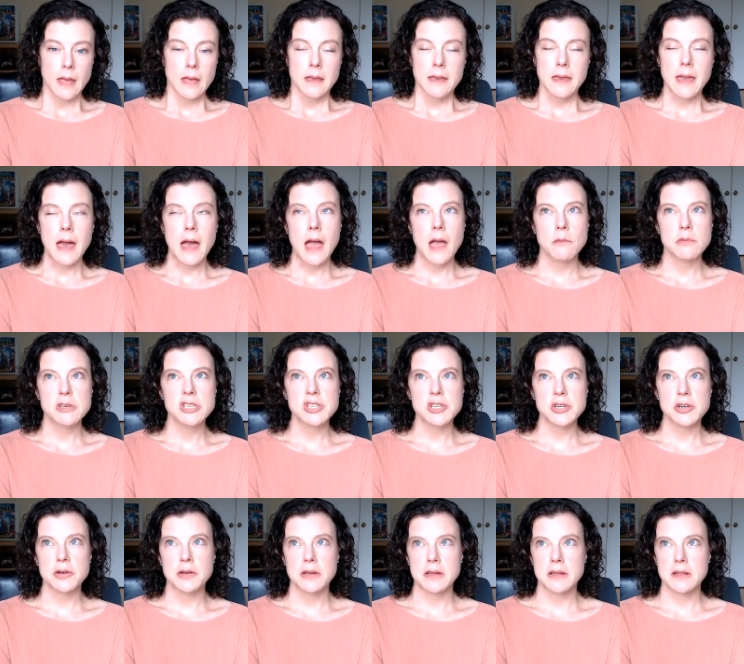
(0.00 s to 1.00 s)
Yeah, I'm
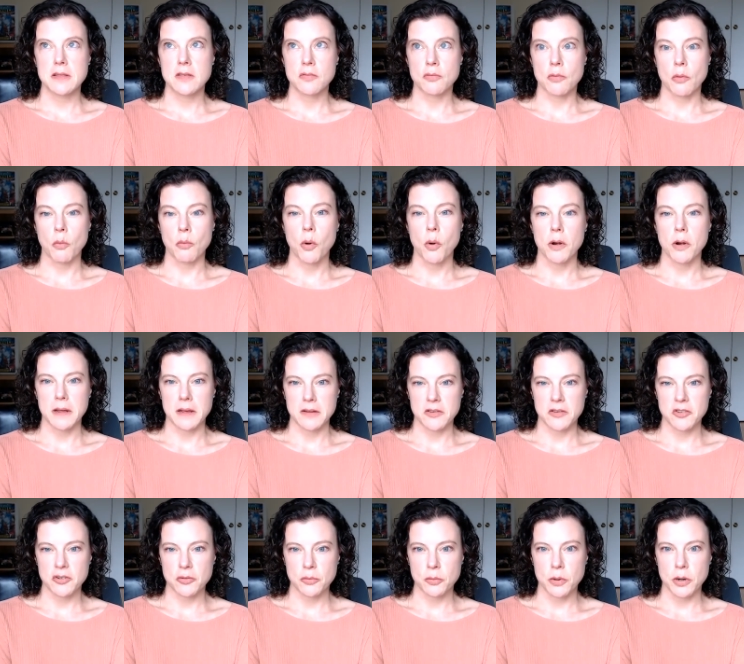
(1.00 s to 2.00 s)
sure it's rewarding
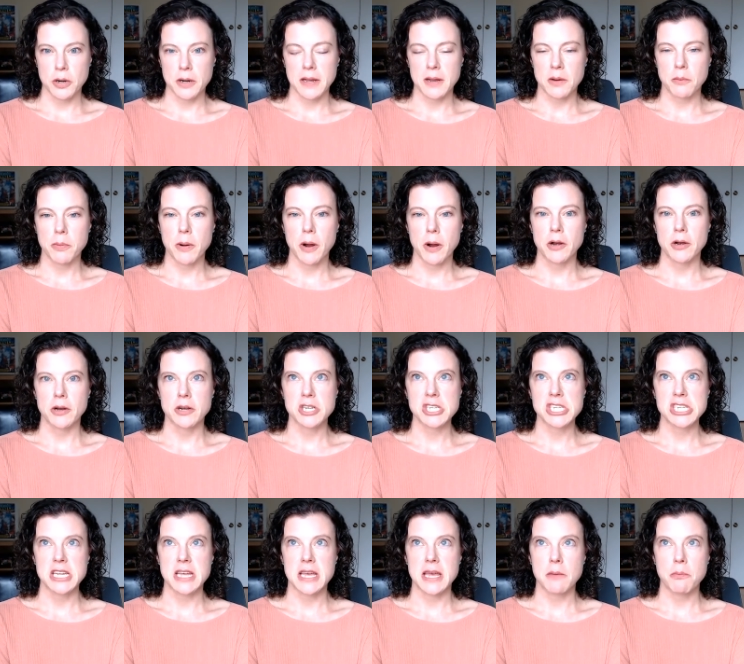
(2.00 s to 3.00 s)
to work in
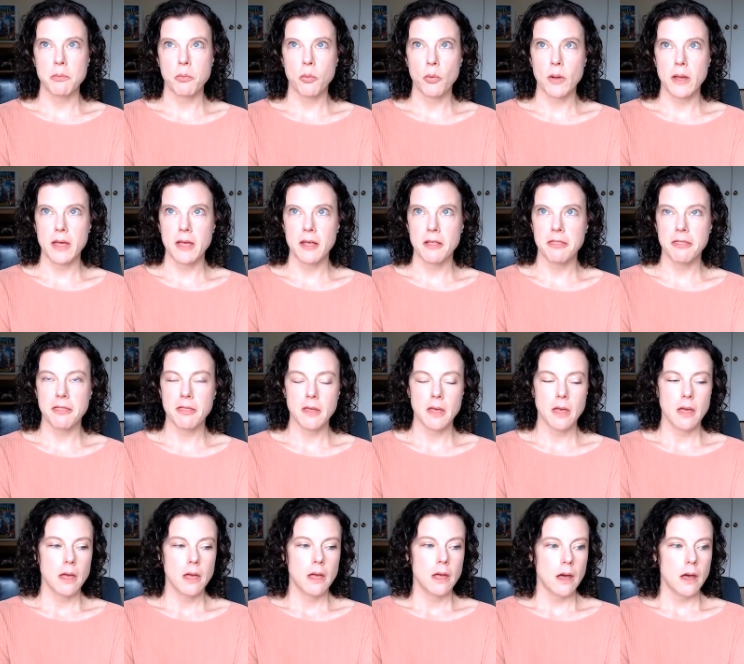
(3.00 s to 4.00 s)
partnership with
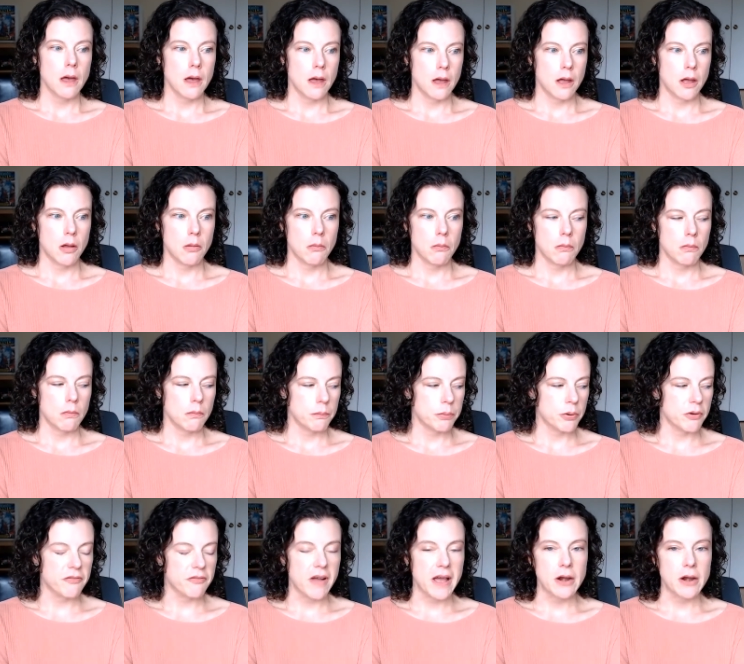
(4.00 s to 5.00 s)
um,
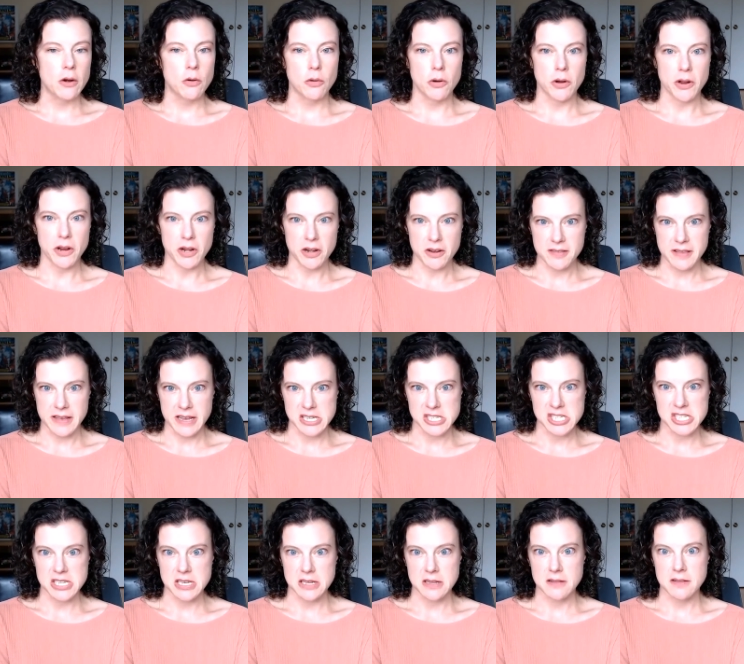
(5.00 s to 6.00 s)
provider
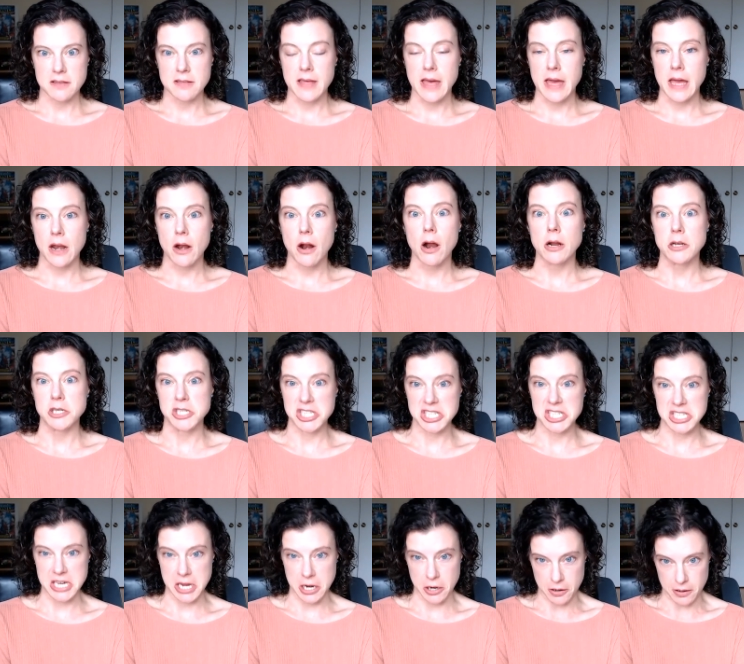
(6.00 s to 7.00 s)
organizations that are
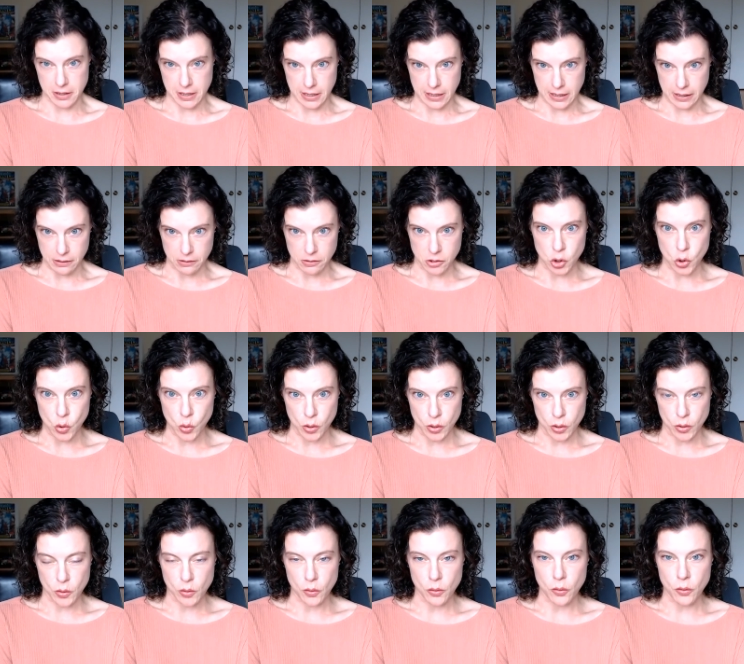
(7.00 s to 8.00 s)
sharing your
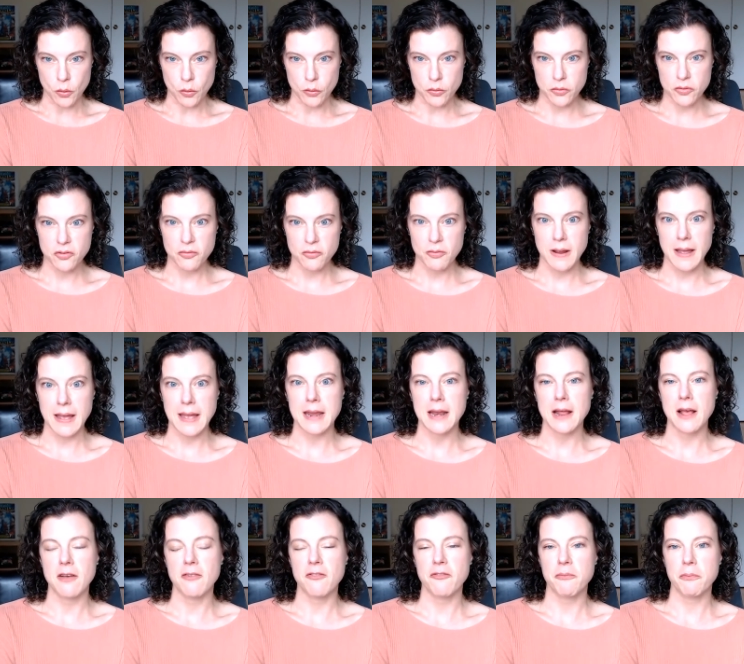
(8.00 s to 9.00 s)
goals, right,
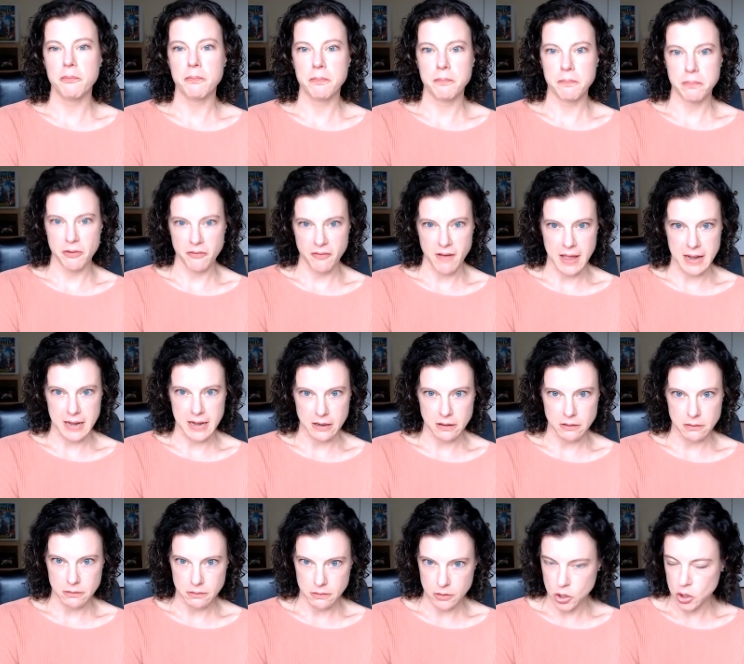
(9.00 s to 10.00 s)
of
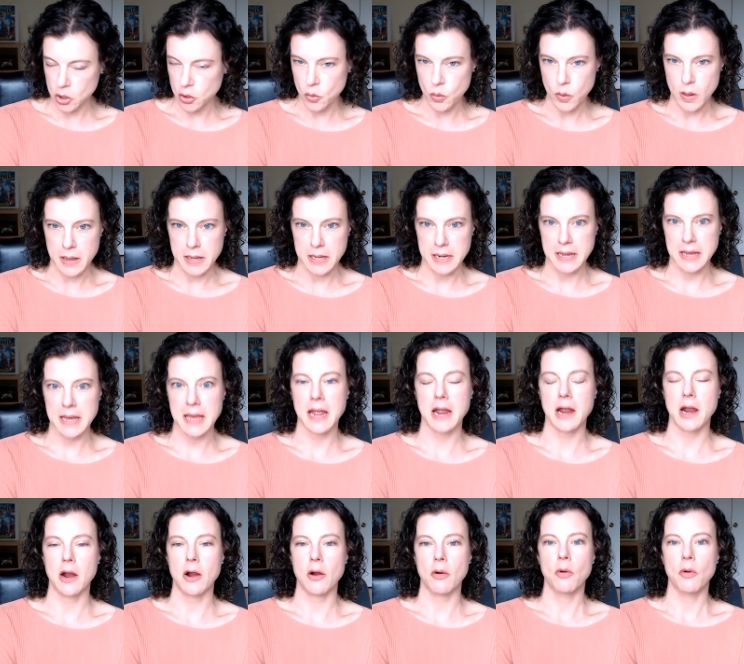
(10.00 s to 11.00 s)
providing good quality
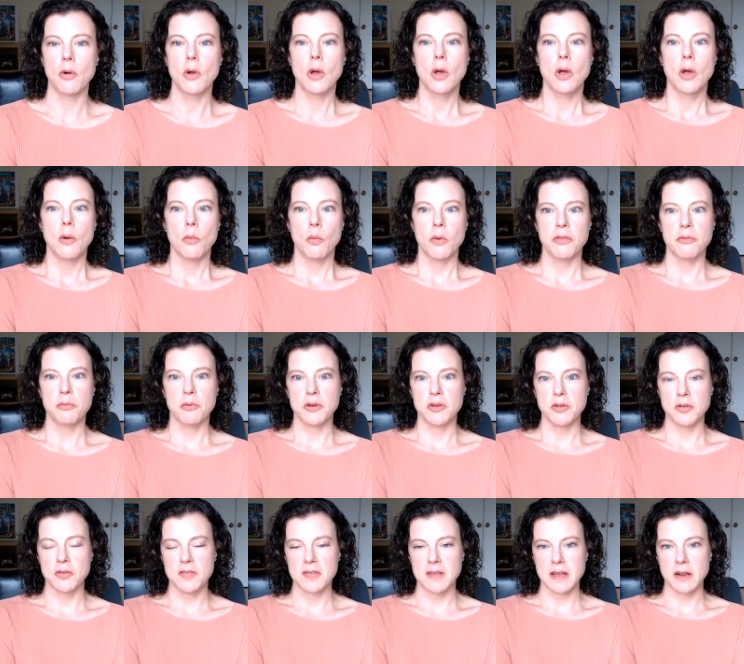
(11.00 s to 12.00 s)
care with
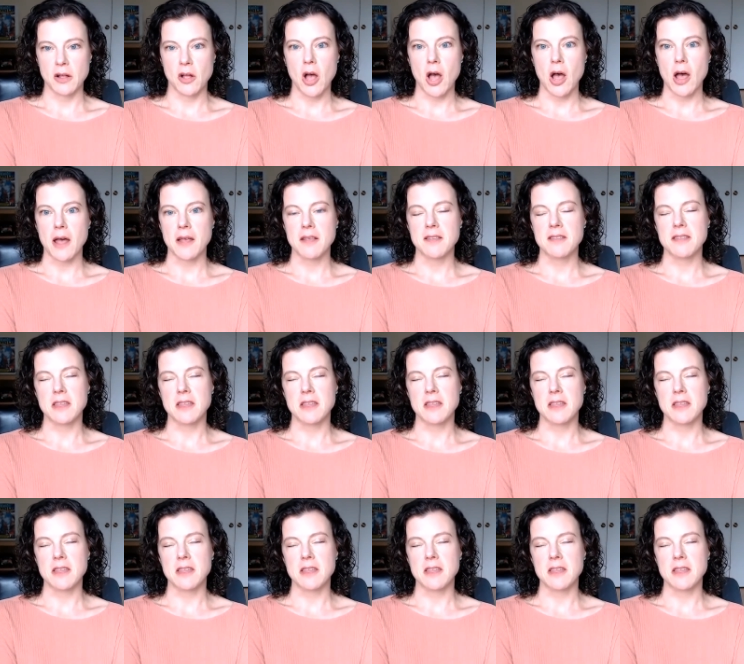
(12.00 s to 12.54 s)
reducing costs.